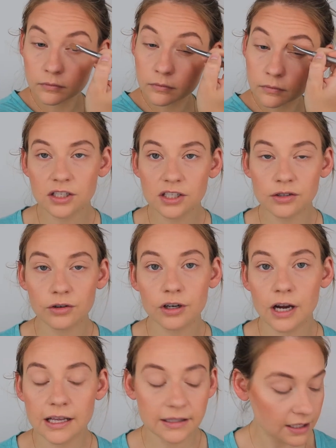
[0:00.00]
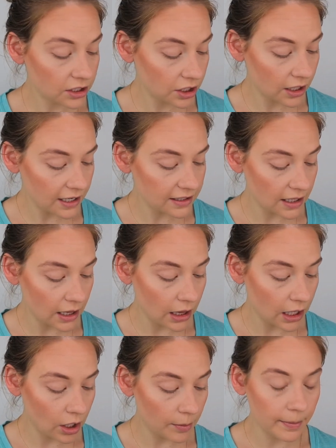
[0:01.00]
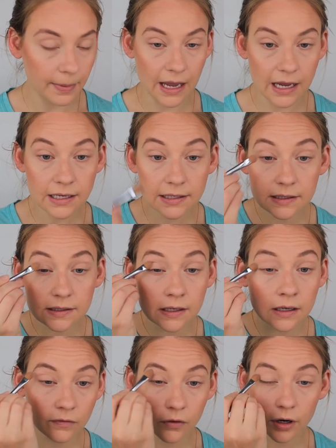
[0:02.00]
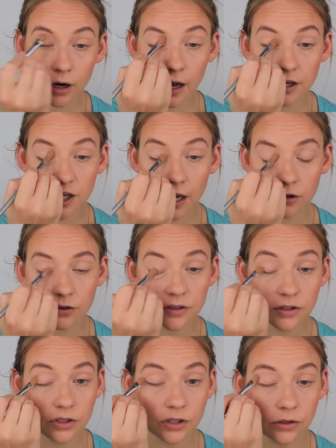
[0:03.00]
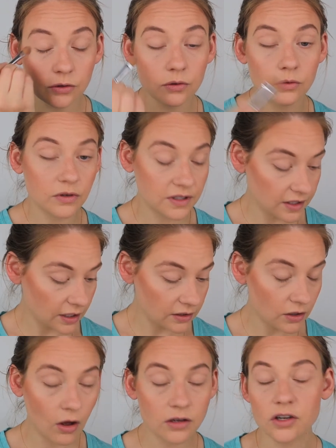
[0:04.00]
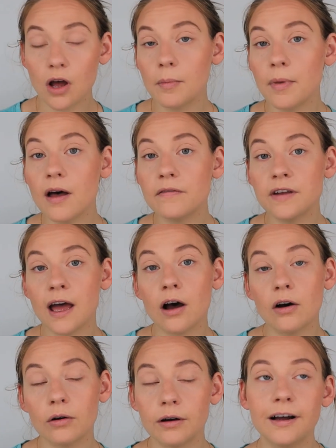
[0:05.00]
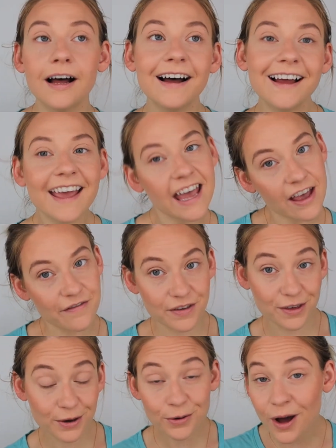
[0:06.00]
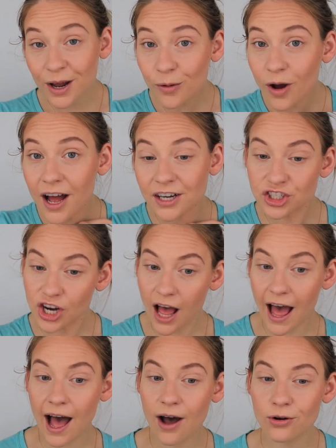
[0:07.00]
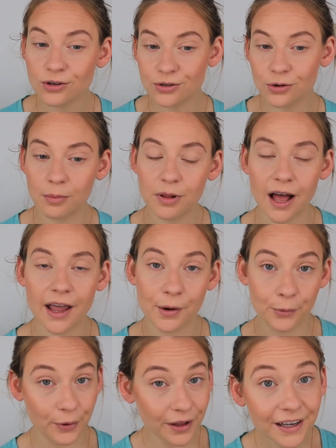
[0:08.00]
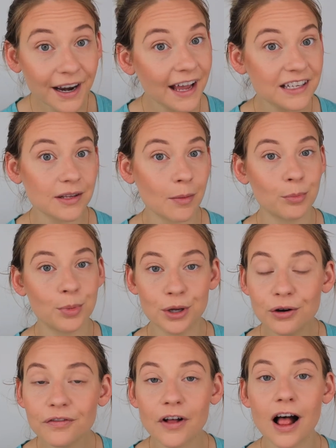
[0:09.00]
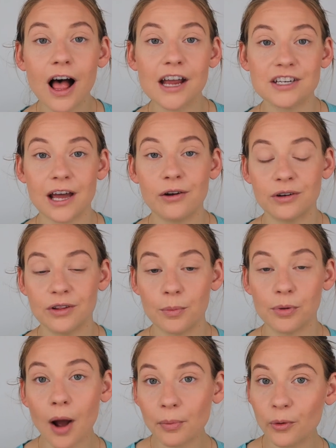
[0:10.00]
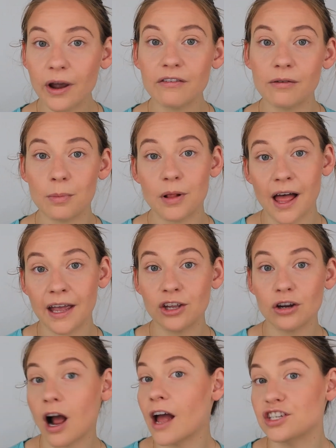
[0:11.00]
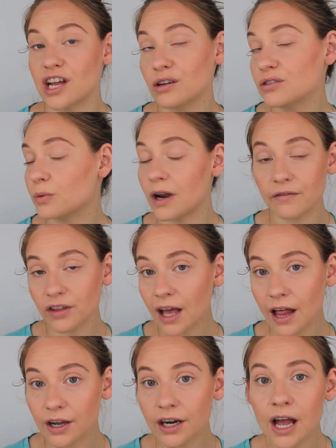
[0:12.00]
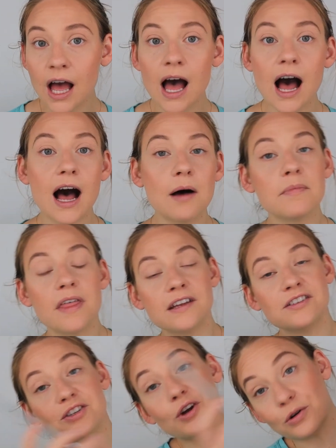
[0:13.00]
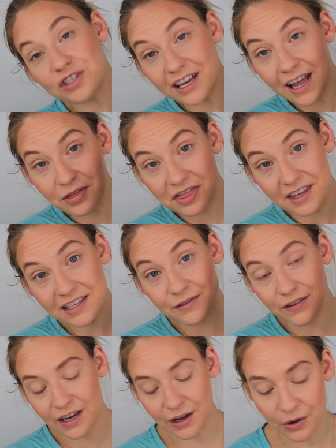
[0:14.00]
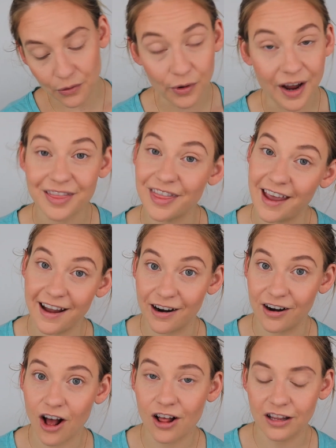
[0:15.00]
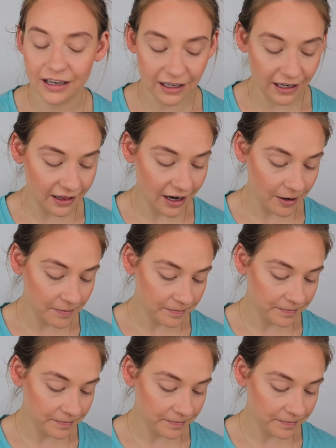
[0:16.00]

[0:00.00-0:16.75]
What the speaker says: It just creates such a nice little base for your eyeshadows to sit on top of. Now, if you want to watch how to apply a really nice, beautiful eyeshadow and the proper way of applying your eyeshadows, whatever the color, then go check out this video right there. I'll link it in there.